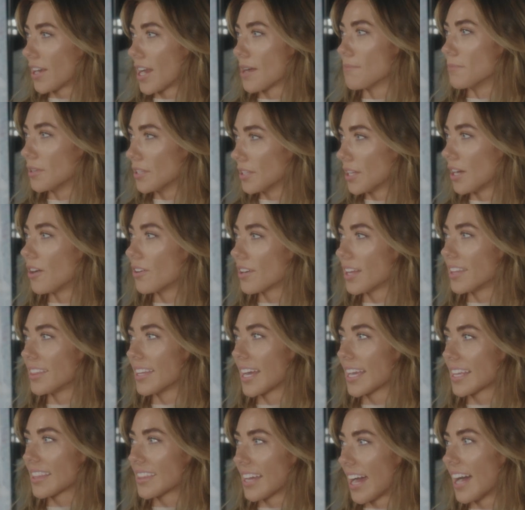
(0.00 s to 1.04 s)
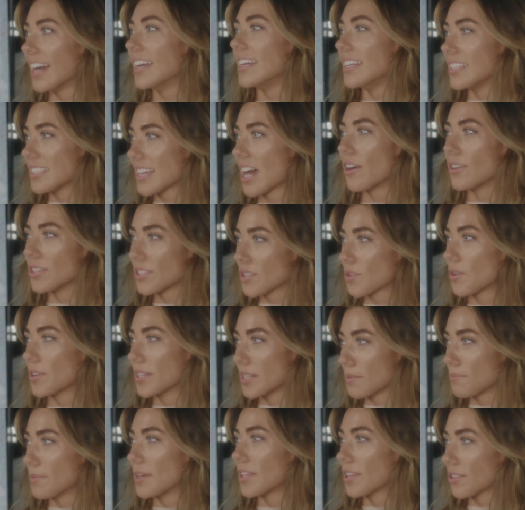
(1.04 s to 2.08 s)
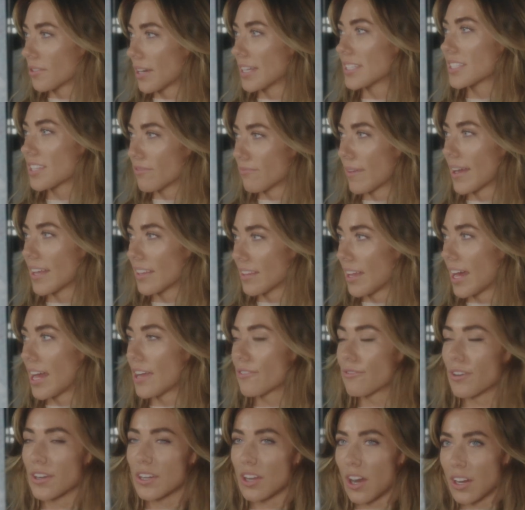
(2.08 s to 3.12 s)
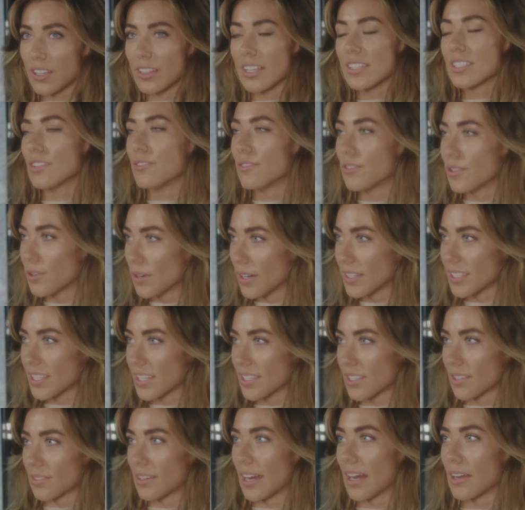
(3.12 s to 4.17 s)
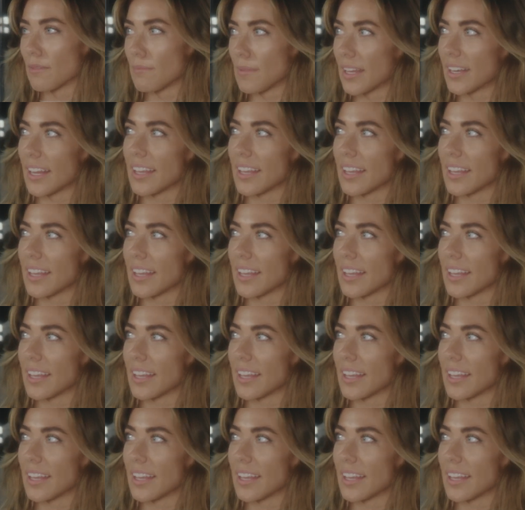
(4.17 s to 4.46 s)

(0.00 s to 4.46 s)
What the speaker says: and I'm alone, and like that is how it's going to be the rest of my life, regardless of who else is around me.